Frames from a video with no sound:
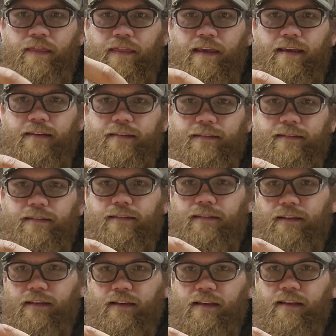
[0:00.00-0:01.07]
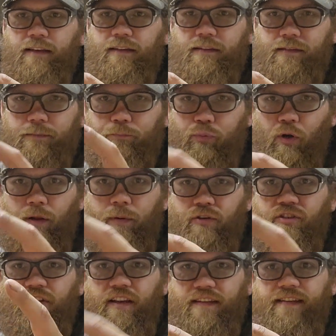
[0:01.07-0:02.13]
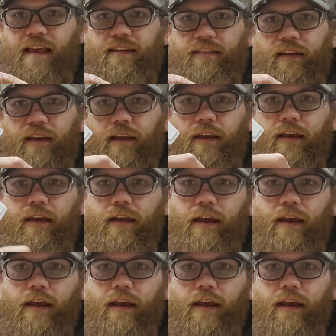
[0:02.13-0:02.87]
this is pretty much a necessity.